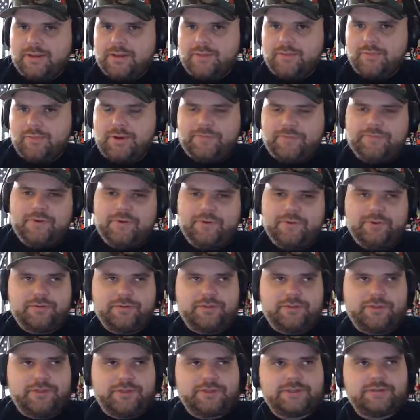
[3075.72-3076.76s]
Bought a few other
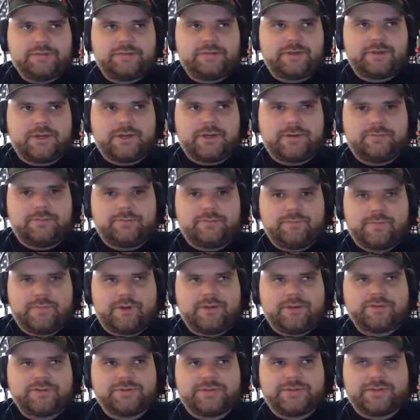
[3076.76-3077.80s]
things.
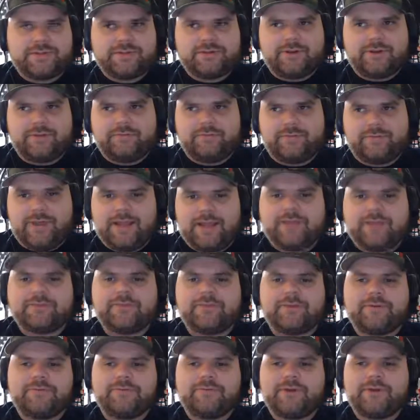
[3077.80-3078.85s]
Also, like their flag from
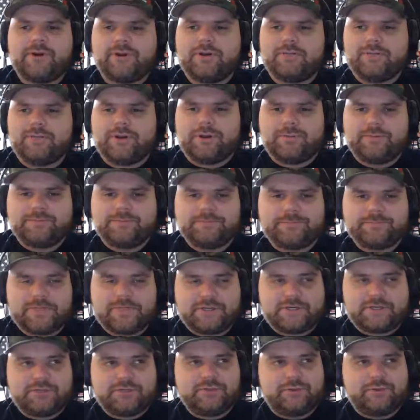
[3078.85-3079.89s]
the front of
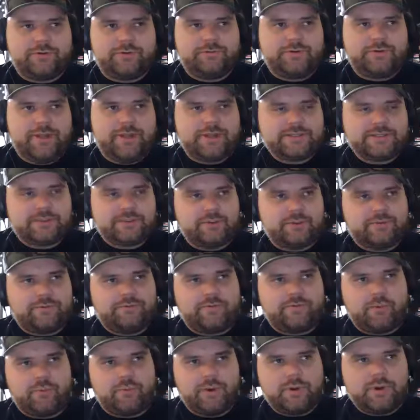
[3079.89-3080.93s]
actually two of their flags that were in the
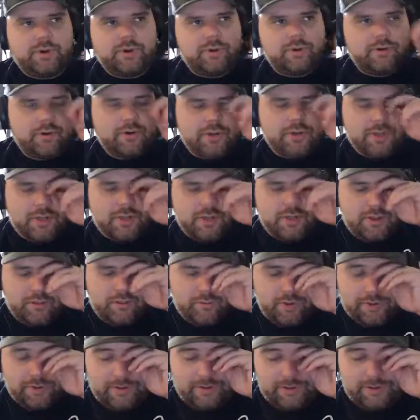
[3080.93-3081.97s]
front window.
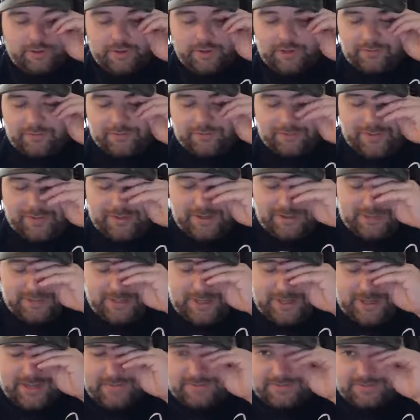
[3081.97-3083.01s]
One of my American flags I
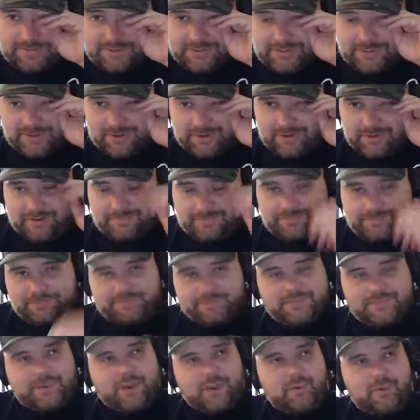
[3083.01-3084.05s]
have is like I
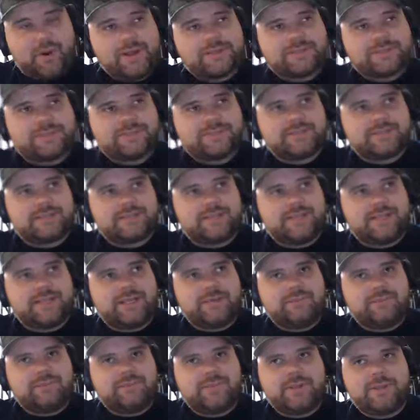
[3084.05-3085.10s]
want to say it's like
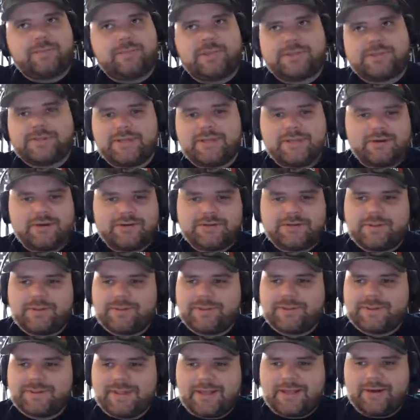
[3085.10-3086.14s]
an 8 by 10 or something
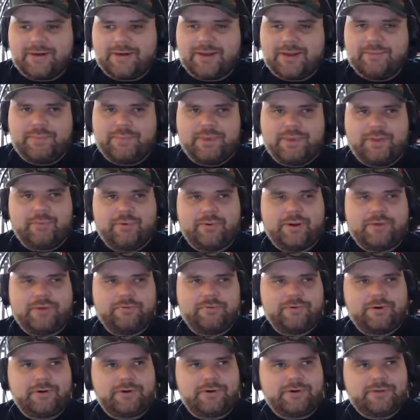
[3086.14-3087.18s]
like that, or 8 by
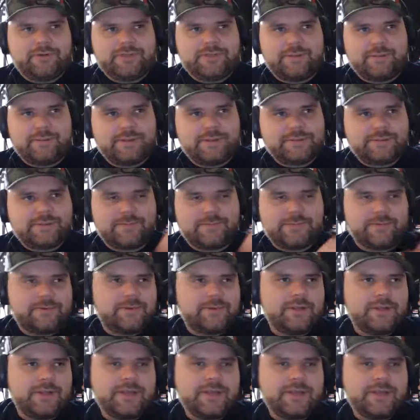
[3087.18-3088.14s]
whatever, or 10 by something.